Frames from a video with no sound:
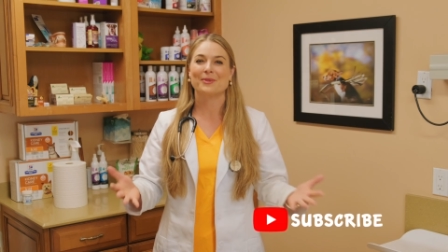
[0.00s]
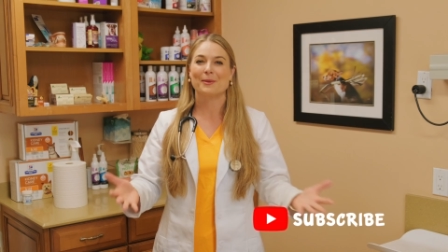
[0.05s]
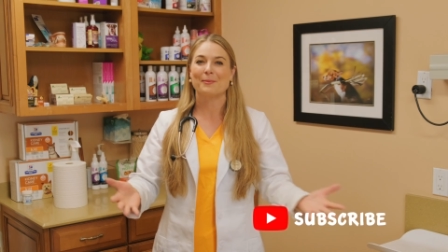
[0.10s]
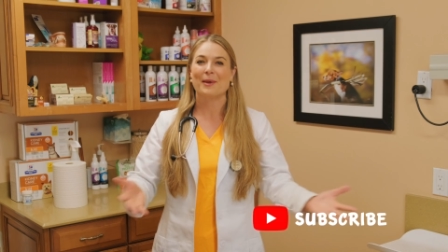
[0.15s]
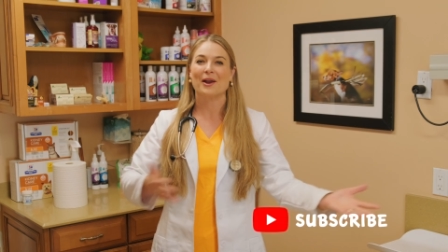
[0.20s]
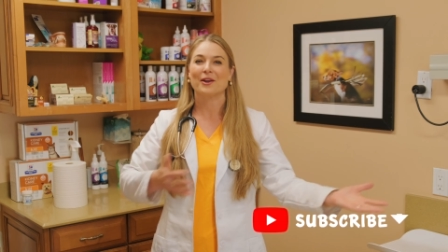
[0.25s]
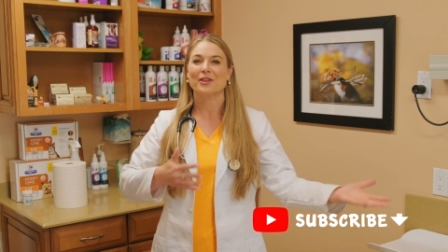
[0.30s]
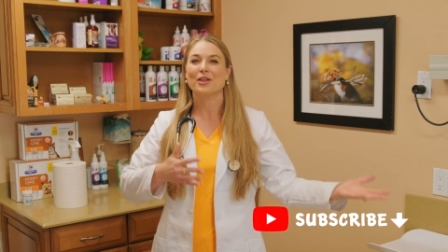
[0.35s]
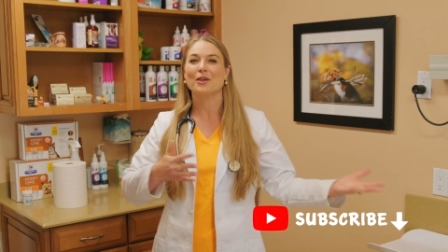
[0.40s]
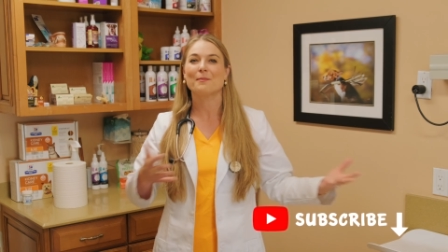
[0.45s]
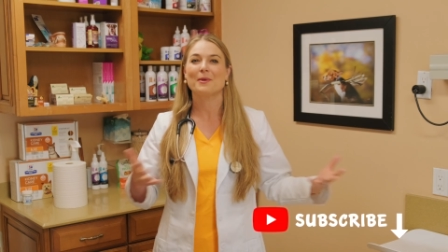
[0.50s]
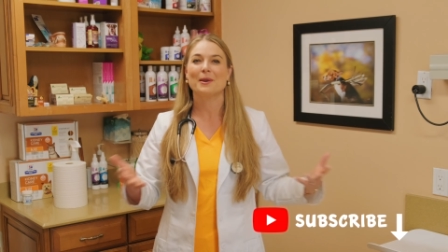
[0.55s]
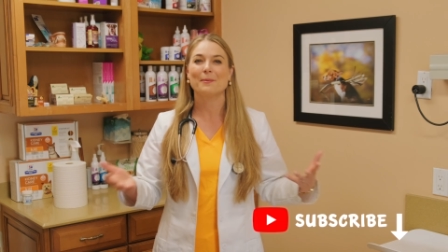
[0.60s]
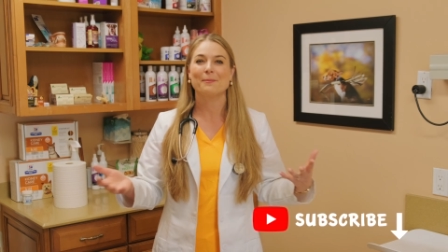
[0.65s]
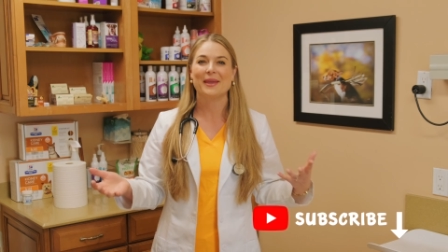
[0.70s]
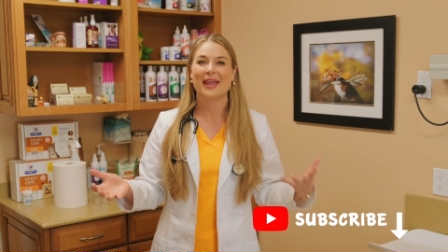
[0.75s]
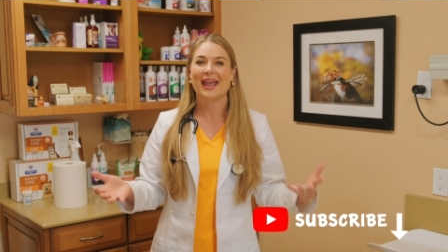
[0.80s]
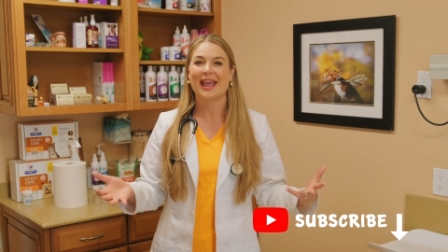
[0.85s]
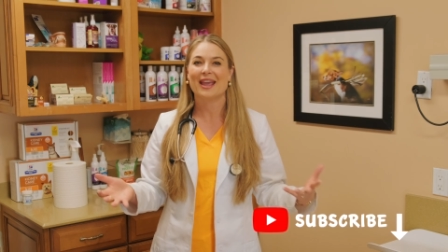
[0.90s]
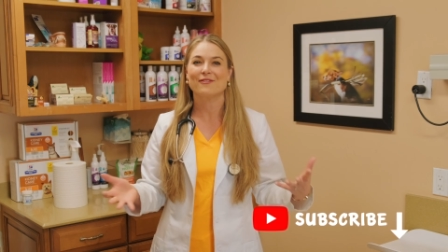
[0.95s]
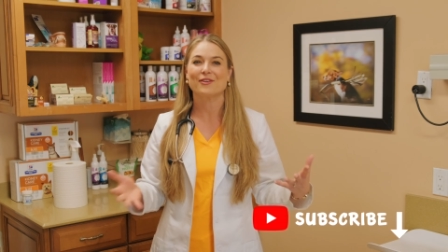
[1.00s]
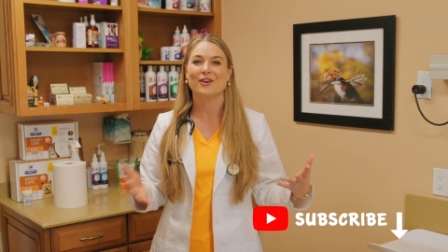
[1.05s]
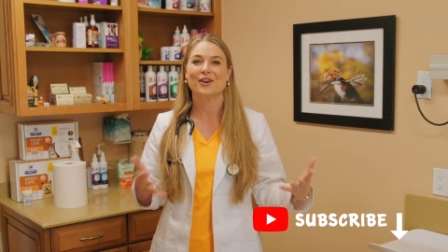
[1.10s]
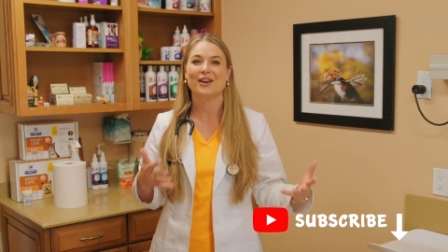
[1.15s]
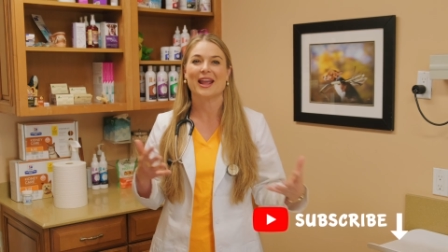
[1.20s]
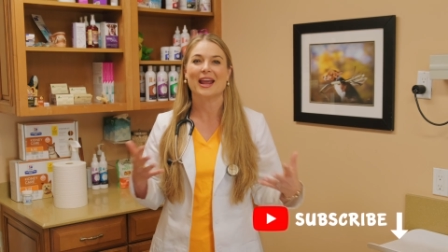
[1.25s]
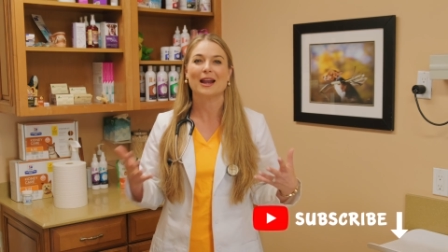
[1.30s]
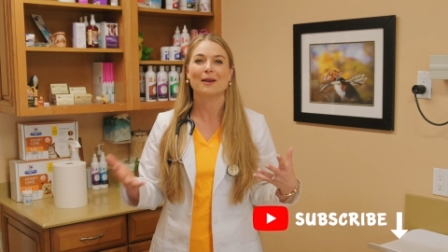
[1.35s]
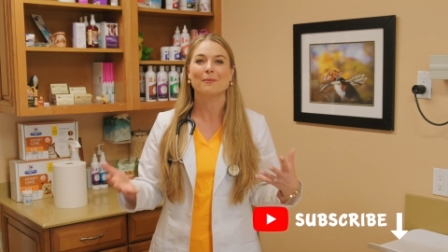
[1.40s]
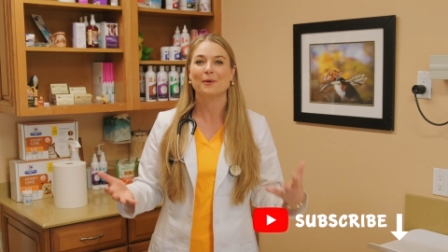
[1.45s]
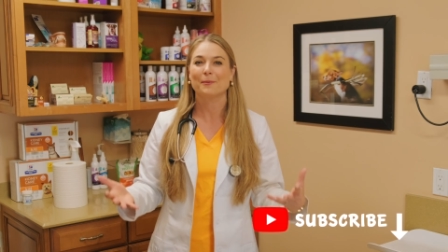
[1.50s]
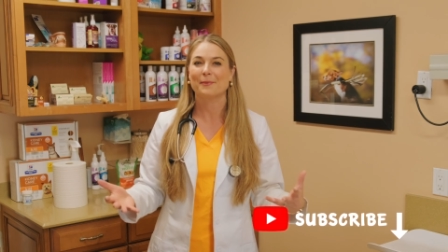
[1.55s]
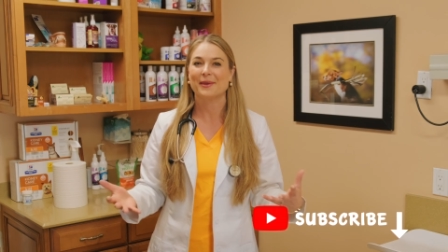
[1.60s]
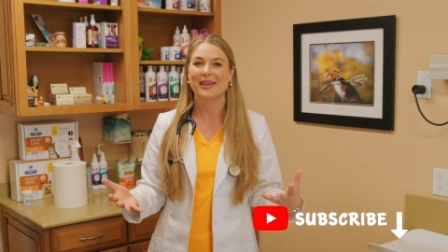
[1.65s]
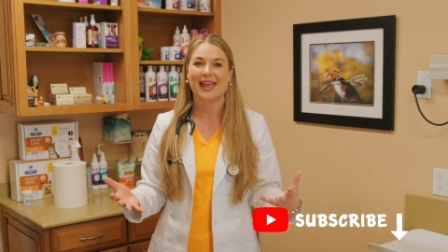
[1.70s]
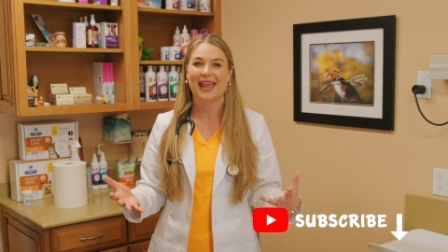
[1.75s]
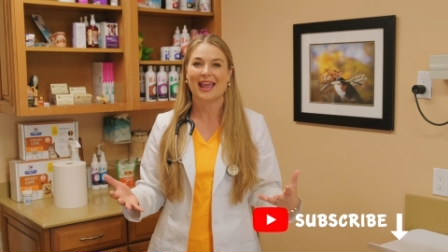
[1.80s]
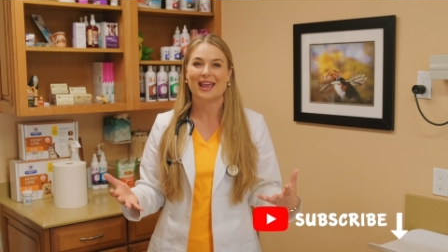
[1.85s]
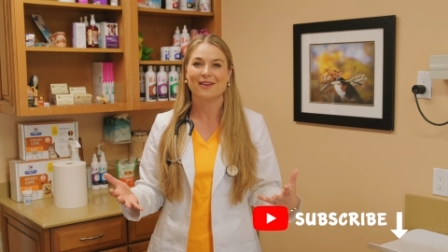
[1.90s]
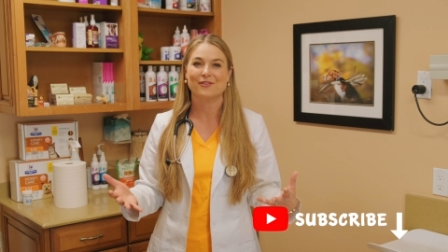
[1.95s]
about human behavior and animal
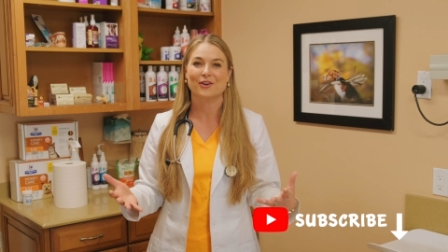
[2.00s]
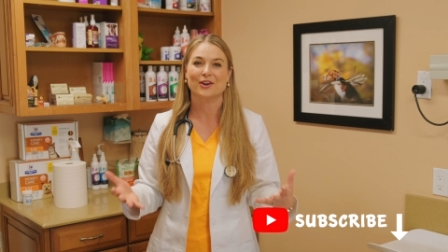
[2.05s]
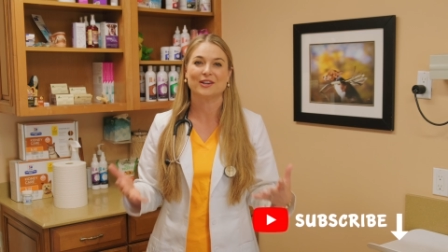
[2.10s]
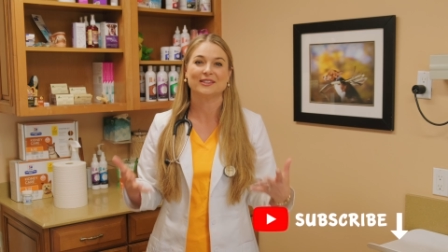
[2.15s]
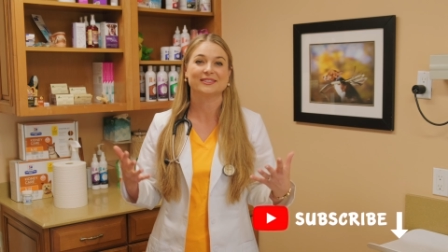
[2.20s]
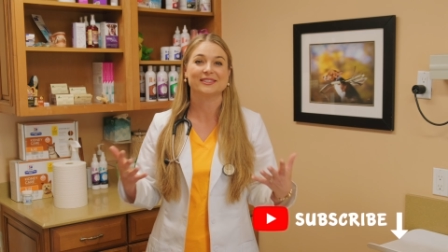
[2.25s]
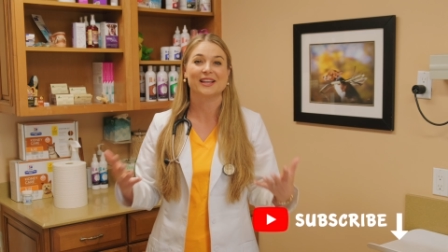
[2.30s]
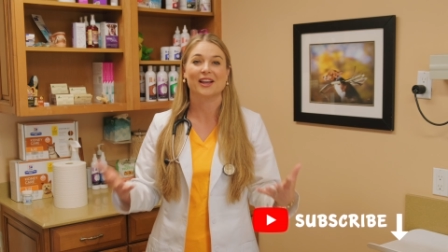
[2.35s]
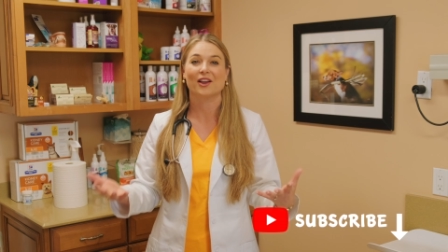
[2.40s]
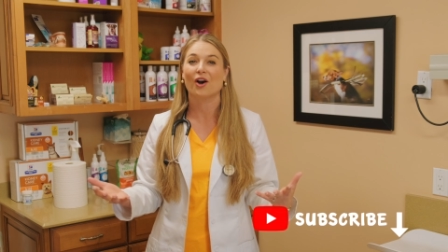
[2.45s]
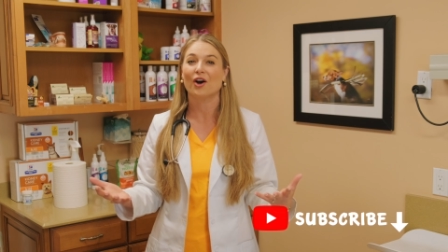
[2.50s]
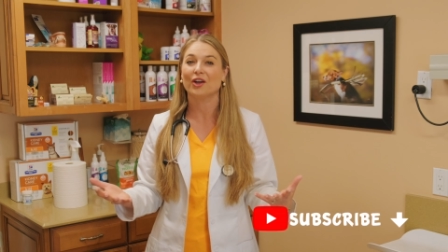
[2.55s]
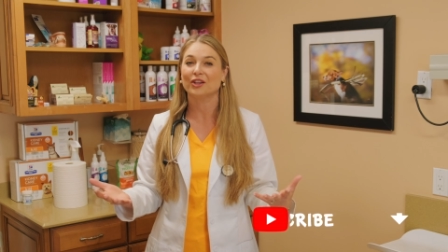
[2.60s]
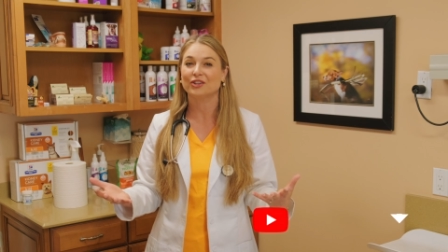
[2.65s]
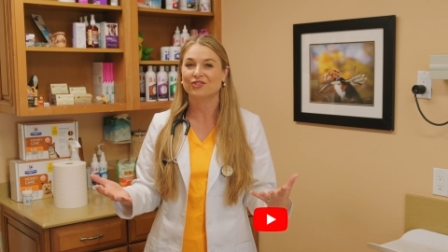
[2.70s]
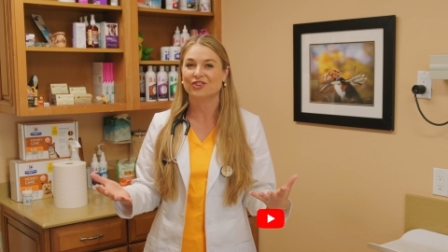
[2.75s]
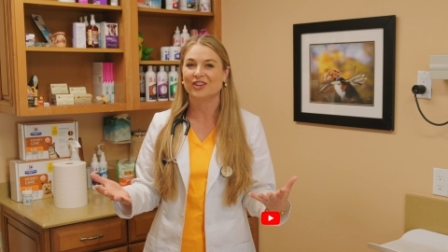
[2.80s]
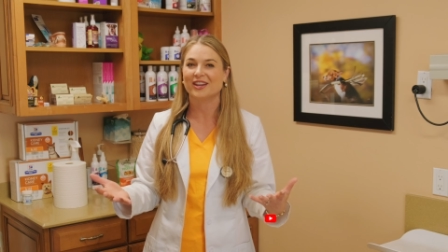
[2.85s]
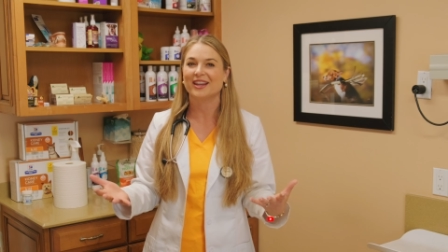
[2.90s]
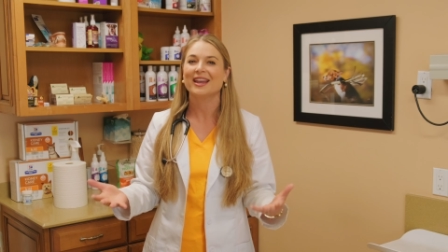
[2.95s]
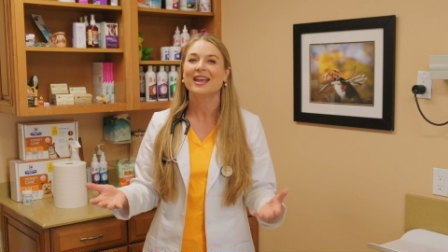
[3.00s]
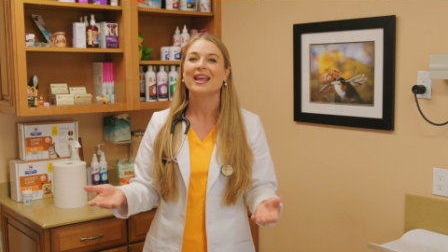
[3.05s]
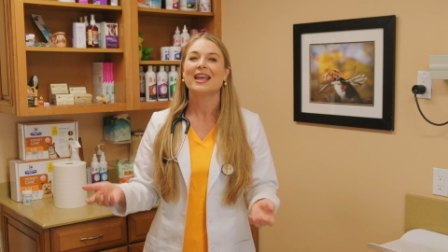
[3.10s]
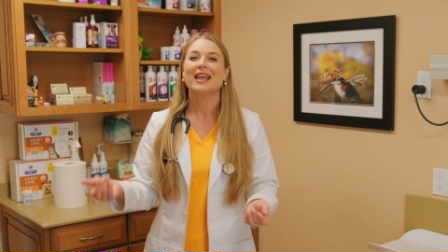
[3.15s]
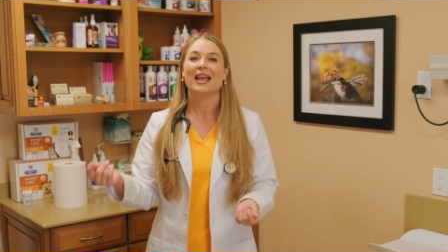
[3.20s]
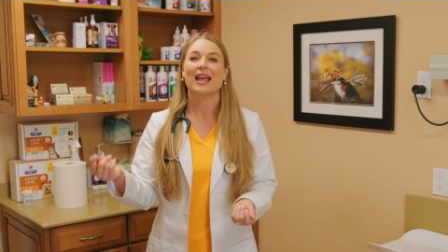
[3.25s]
behavior and psychology.